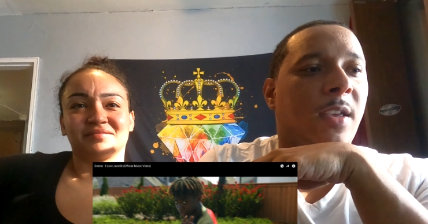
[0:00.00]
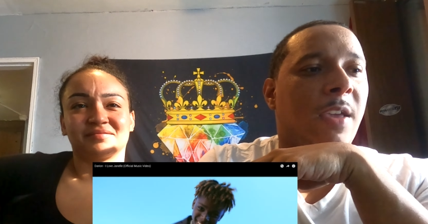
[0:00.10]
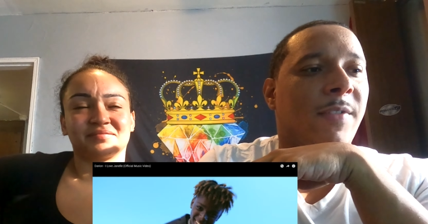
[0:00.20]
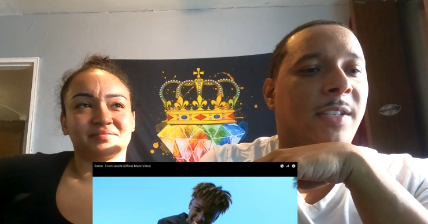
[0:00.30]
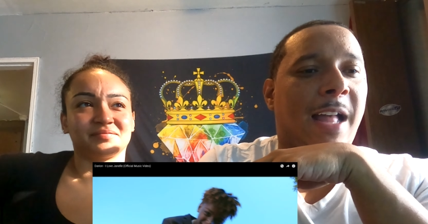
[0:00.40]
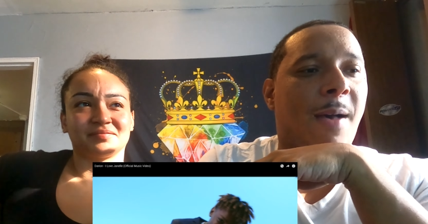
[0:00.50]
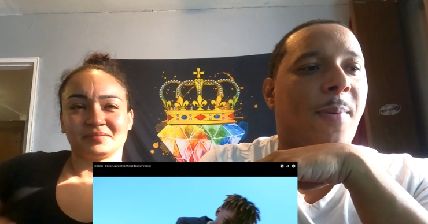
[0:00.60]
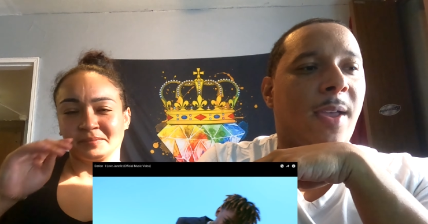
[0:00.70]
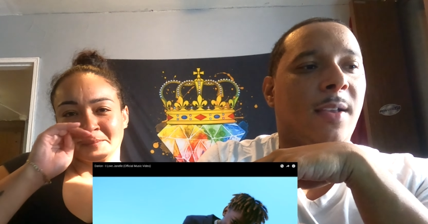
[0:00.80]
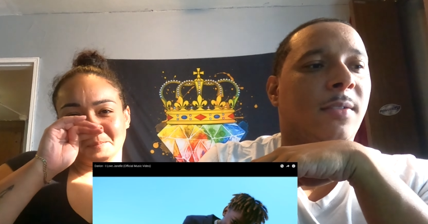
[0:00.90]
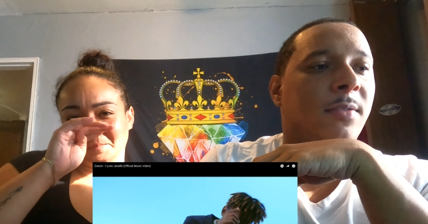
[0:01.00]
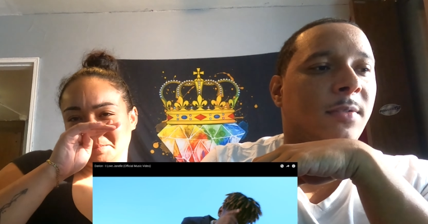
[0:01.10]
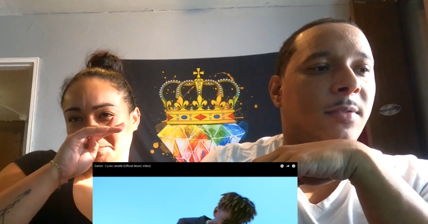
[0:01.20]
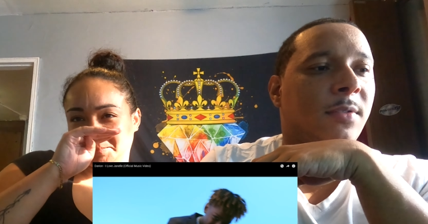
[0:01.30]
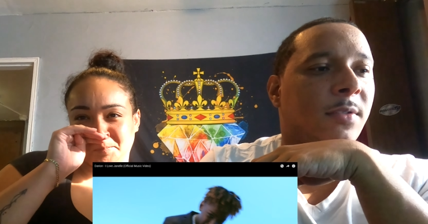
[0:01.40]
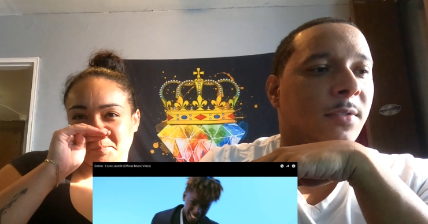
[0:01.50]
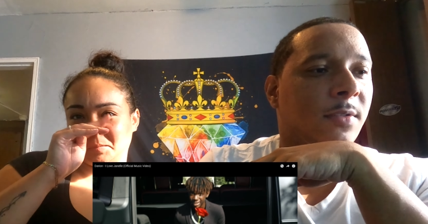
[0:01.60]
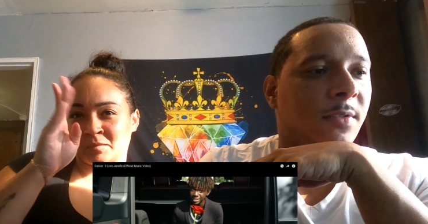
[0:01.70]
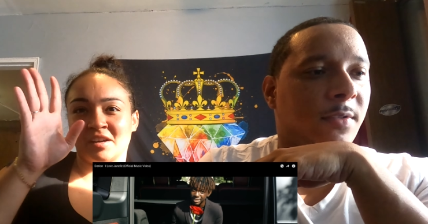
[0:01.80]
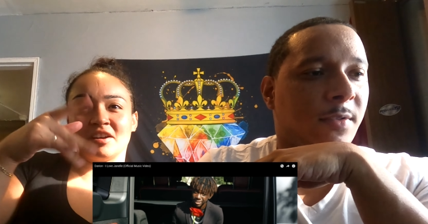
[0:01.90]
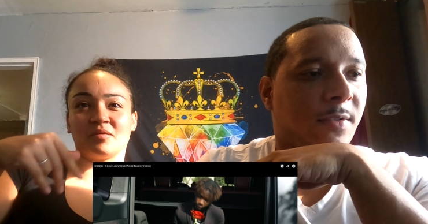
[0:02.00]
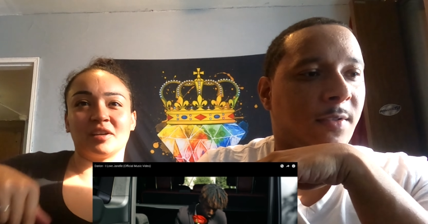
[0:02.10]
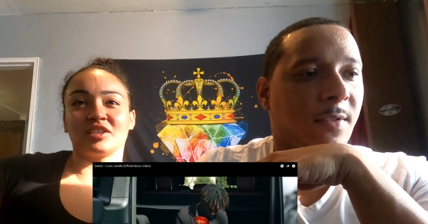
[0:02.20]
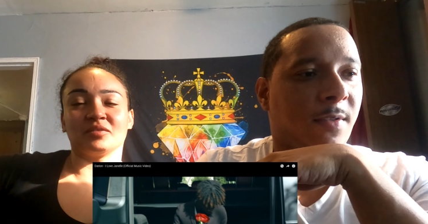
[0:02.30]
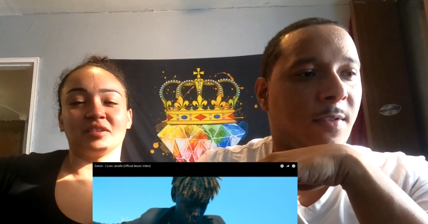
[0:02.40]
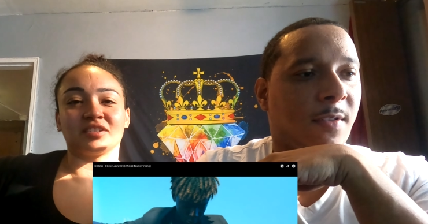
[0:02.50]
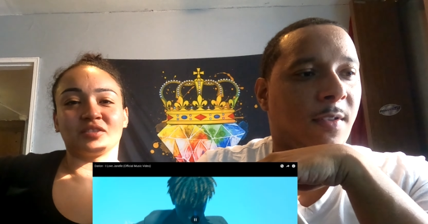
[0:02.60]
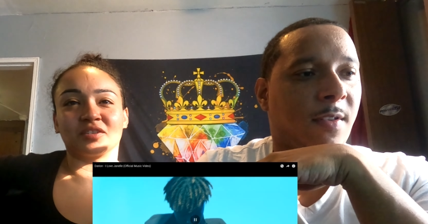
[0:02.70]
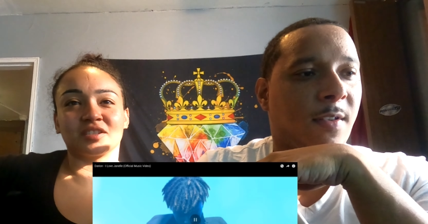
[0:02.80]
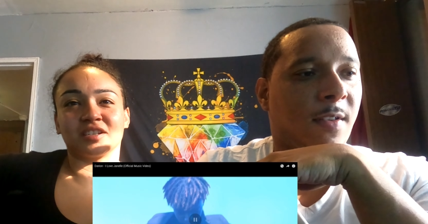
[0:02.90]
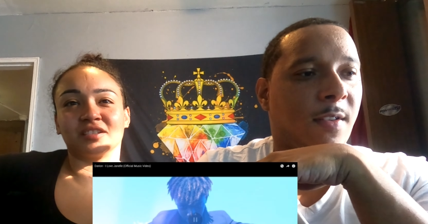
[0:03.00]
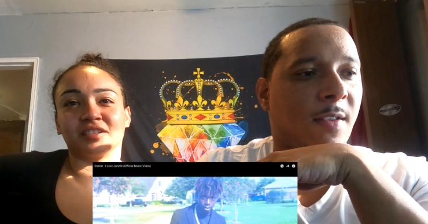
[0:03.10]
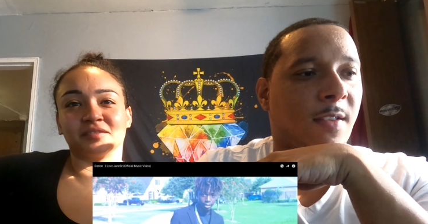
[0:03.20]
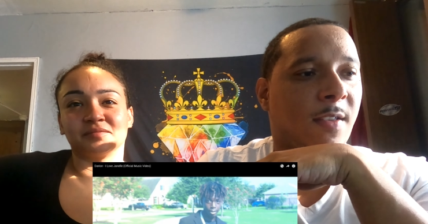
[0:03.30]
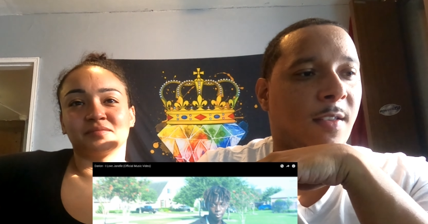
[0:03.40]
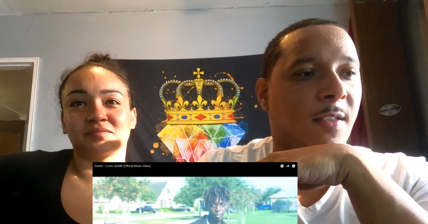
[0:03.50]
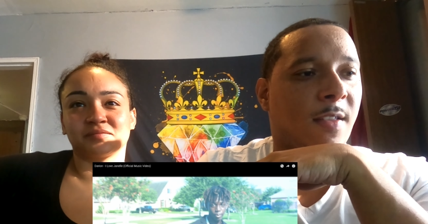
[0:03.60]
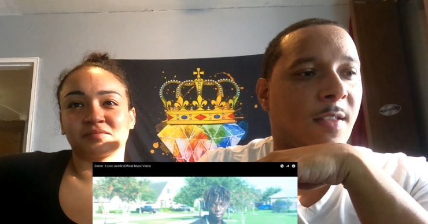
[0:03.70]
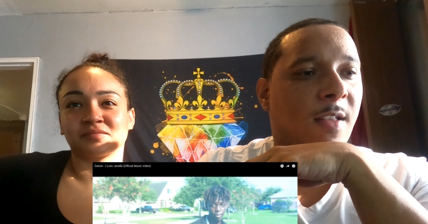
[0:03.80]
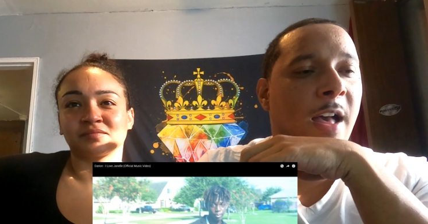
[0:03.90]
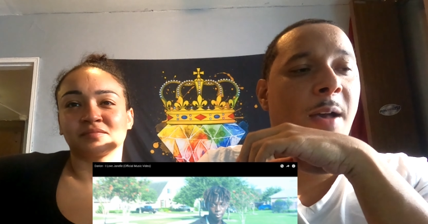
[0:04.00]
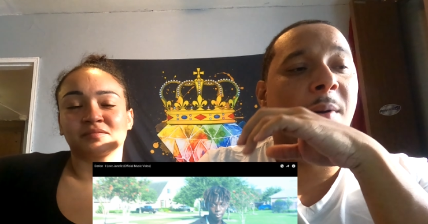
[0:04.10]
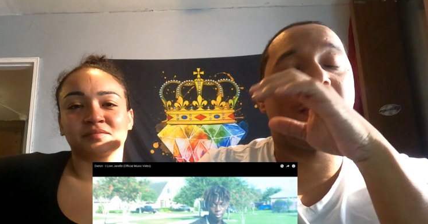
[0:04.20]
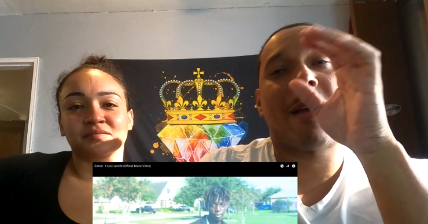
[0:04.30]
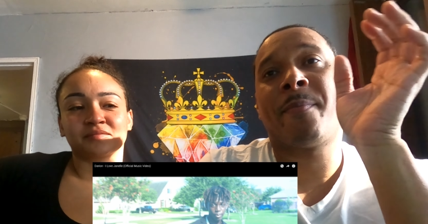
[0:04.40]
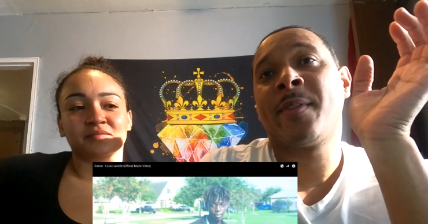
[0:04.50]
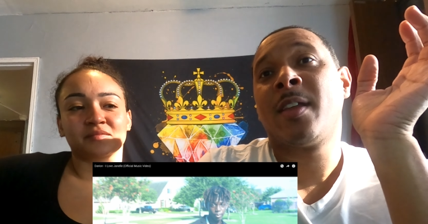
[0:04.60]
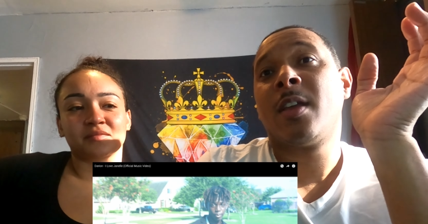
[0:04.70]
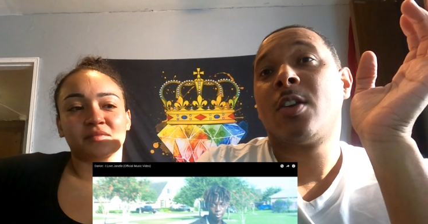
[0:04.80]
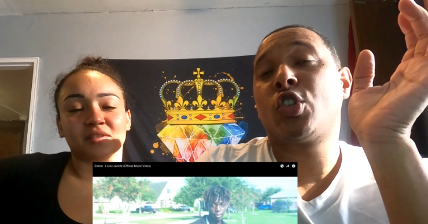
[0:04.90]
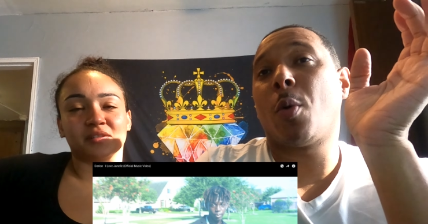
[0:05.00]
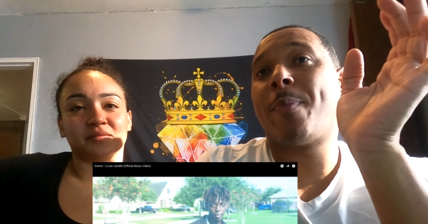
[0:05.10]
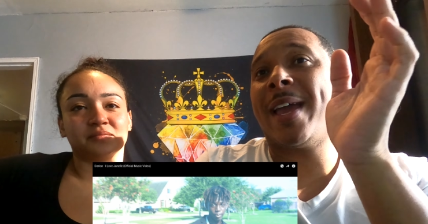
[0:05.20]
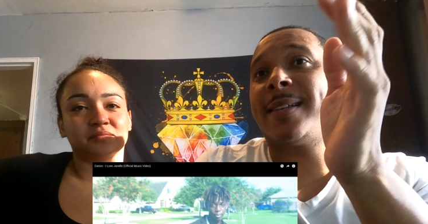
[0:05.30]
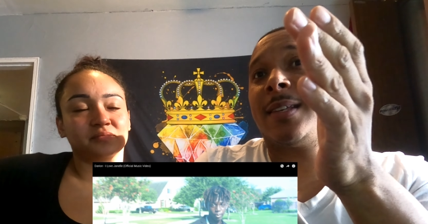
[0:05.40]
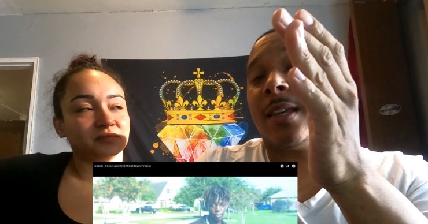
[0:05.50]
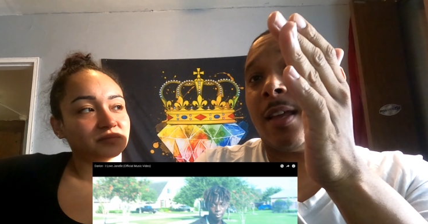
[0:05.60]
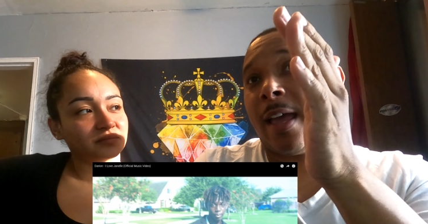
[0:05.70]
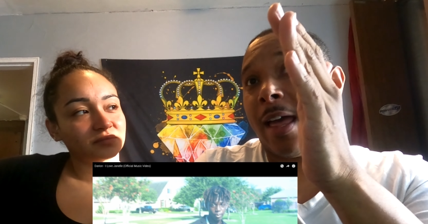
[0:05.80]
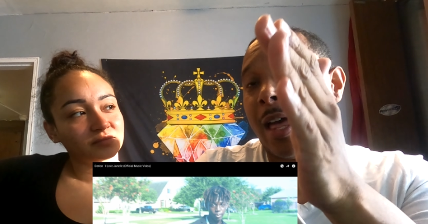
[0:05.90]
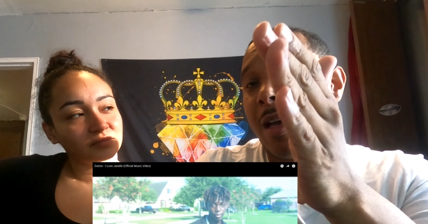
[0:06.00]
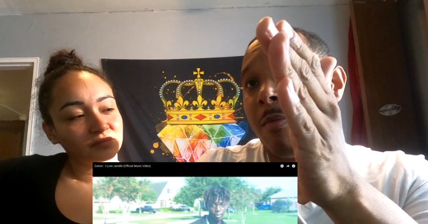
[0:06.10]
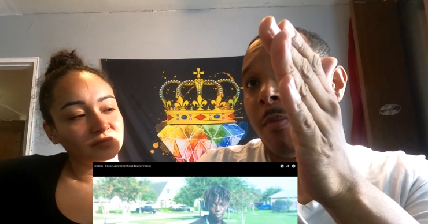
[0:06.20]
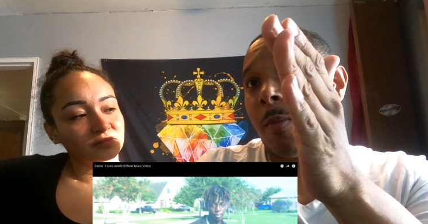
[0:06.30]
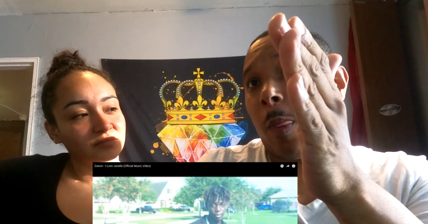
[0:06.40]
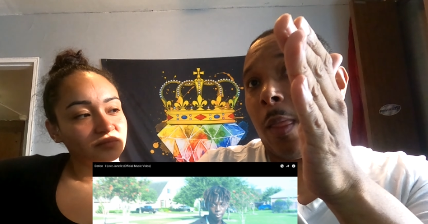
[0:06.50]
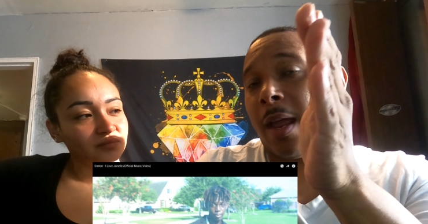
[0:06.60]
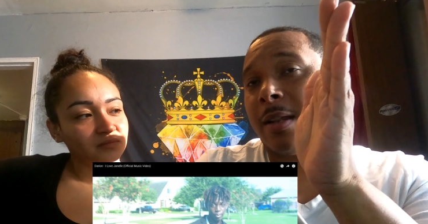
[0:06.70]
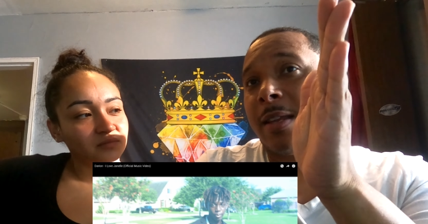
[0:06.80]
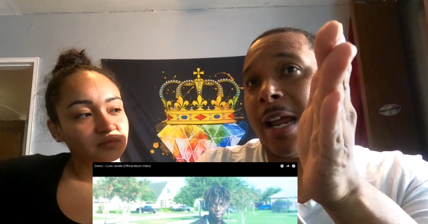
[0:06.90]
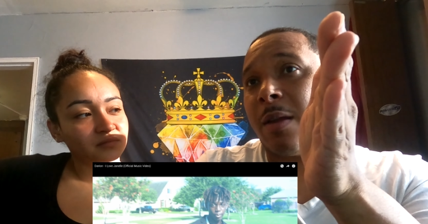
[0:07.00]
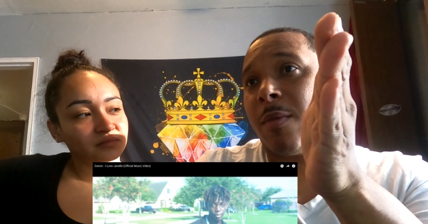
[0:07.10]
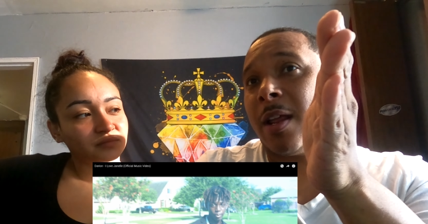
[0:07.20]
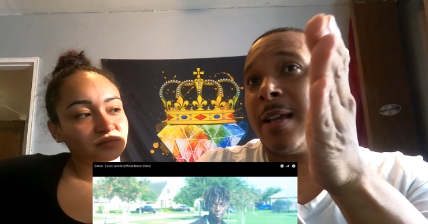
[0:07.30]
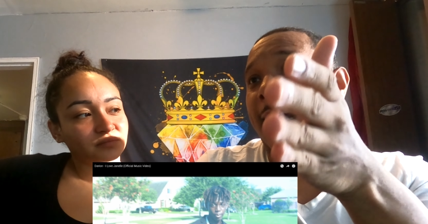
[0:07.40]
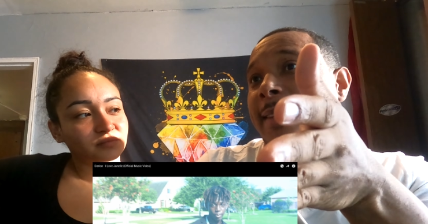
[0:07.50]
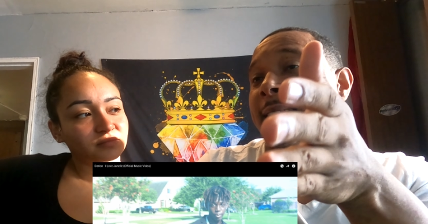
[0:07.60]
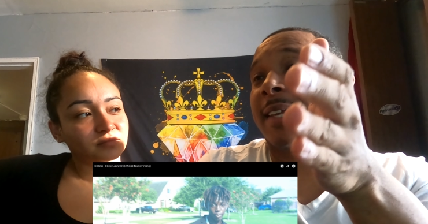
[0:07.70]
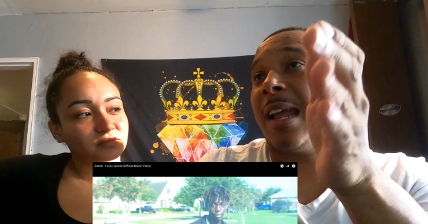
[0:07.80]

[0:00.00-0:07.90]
Speaker 1: Can't even stop it.
Speaker 2: Alright, wait till this song is done.
Speaker 1: Alright, my bad. So basically him and Damien got the